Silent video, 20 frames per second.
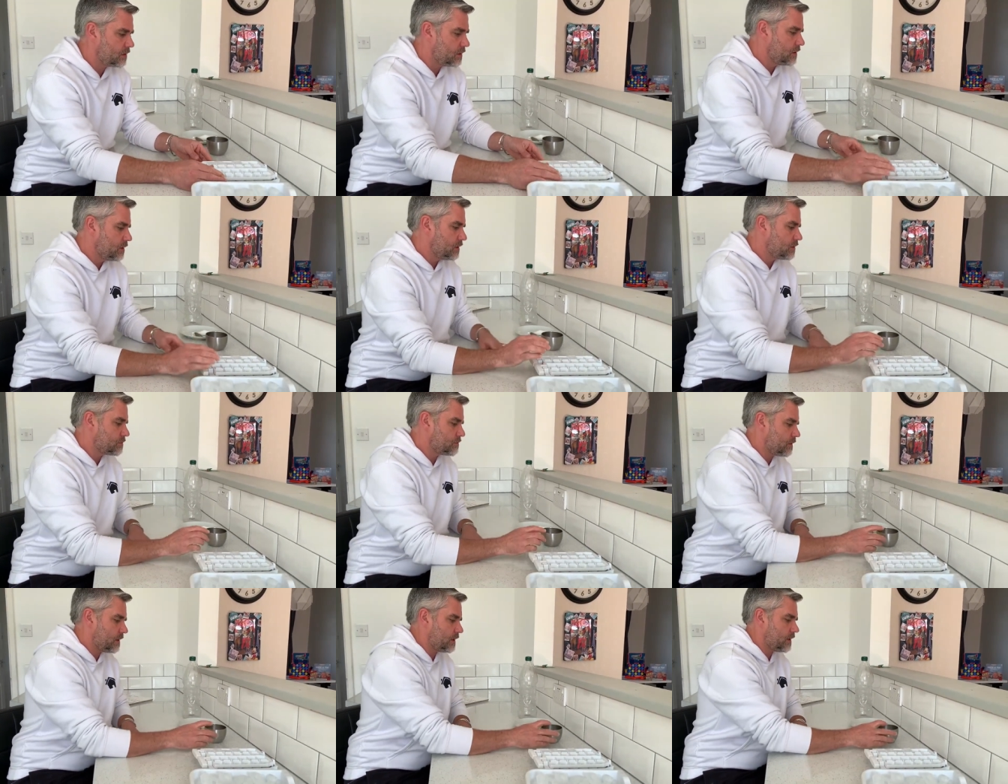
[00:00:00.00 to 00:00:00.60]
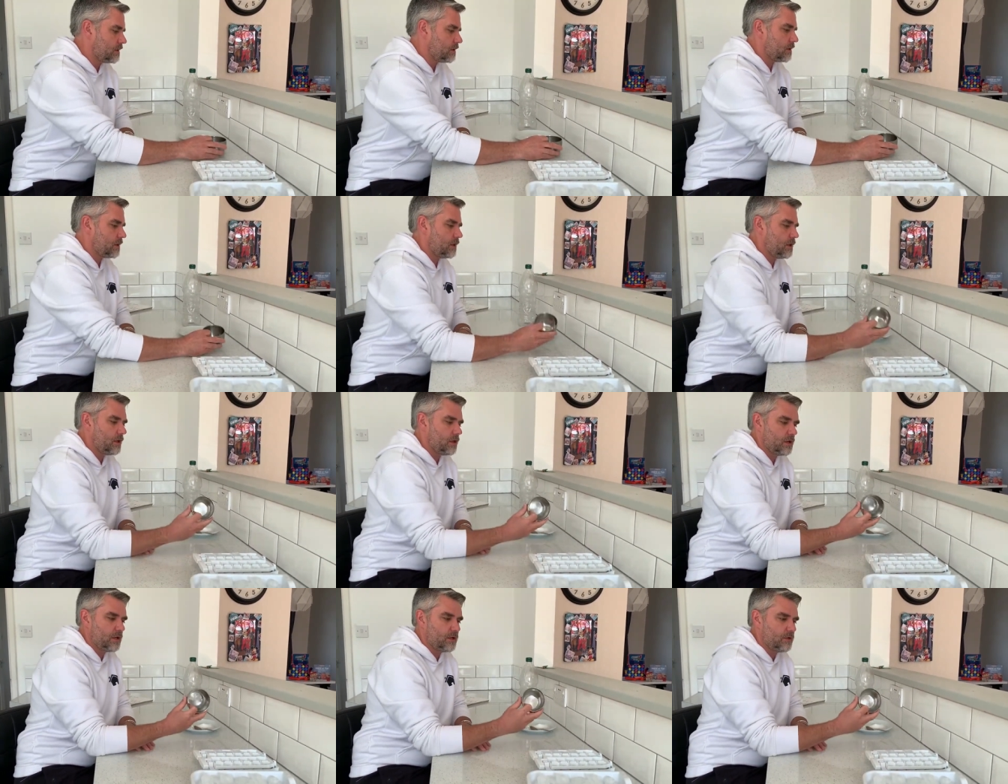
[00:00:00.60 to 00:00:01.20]
as well,
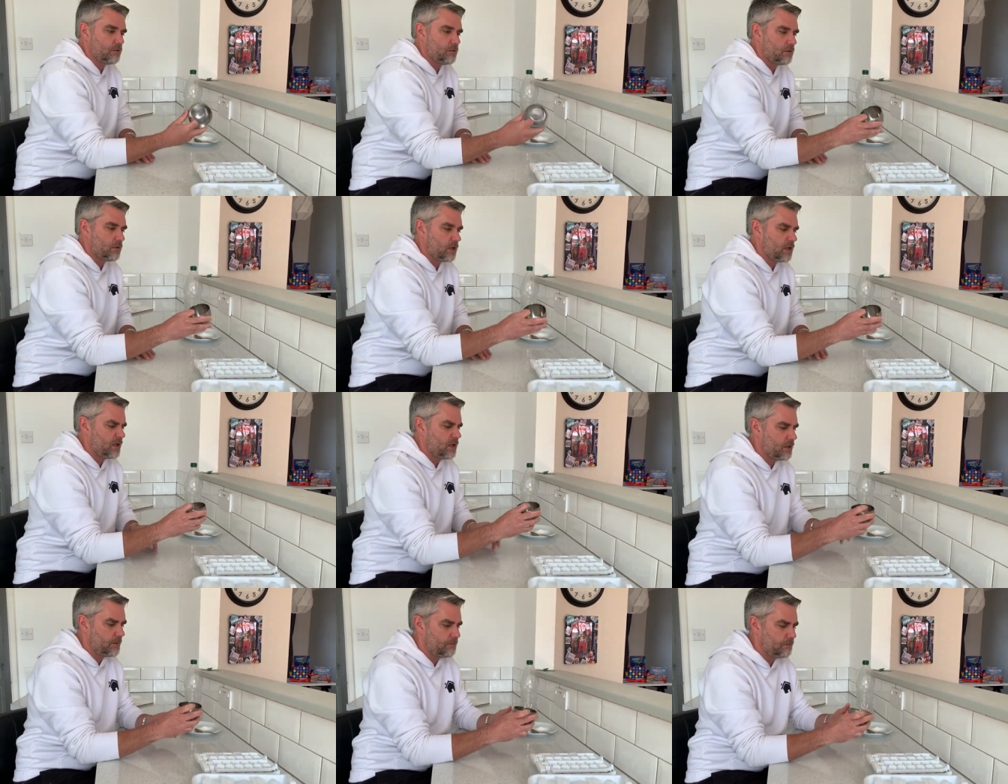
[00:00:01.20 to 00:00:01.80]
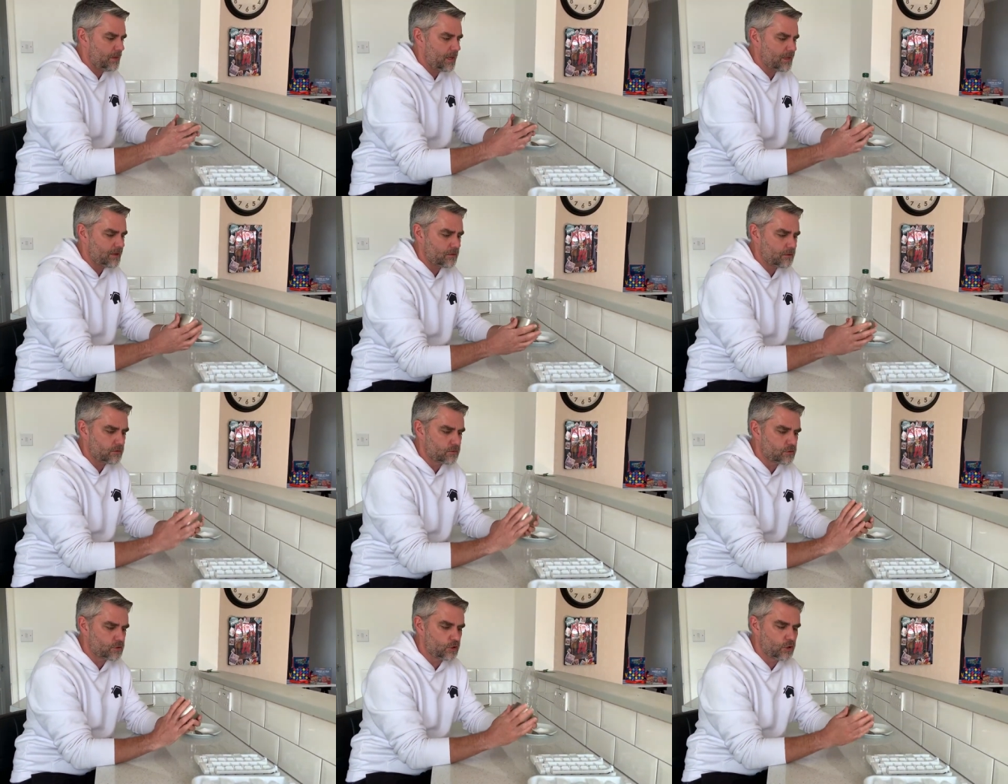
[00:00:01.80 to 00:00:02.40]
a little uh,
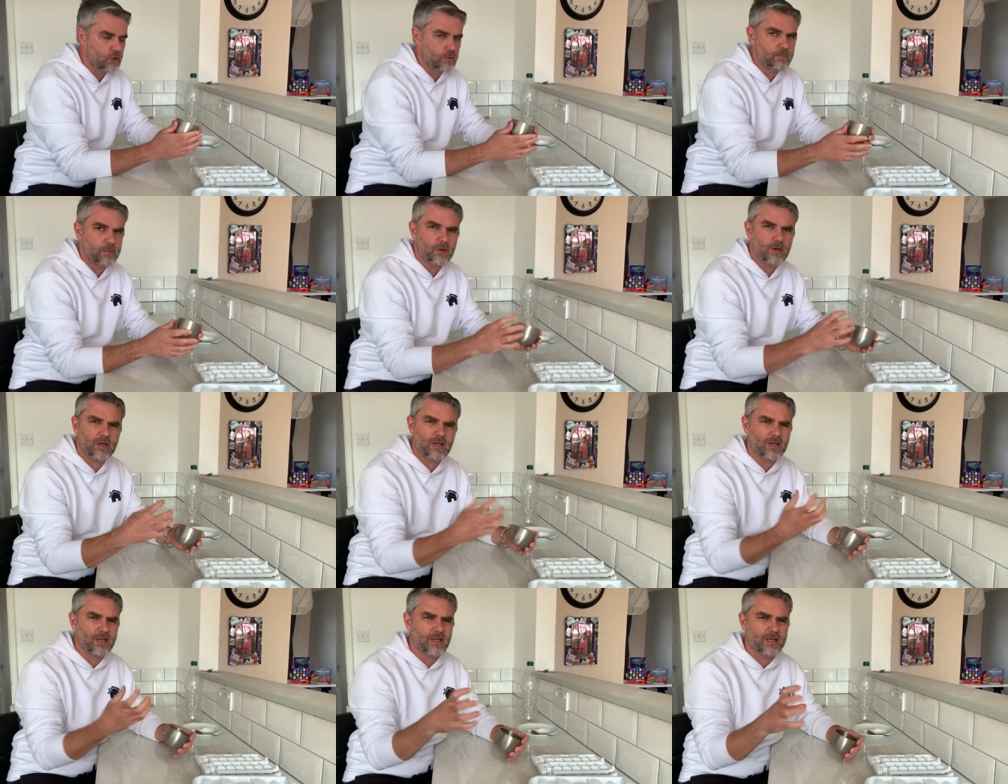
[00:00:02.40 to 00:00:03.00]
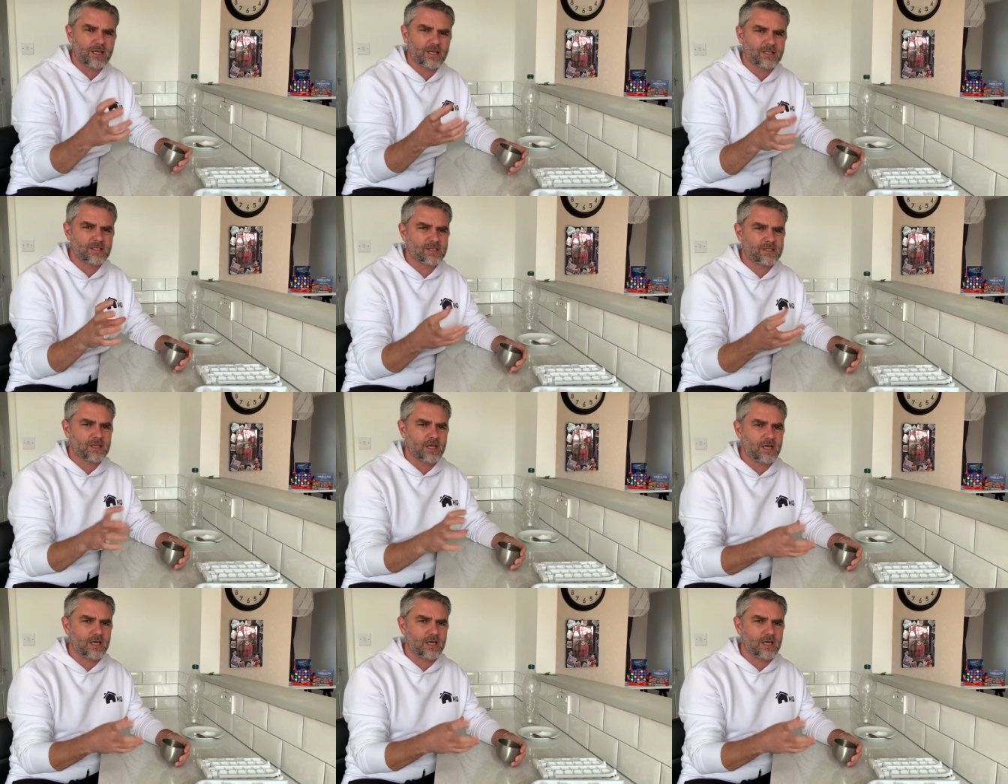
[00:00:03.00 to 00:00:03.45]
metal tub, uh, like a,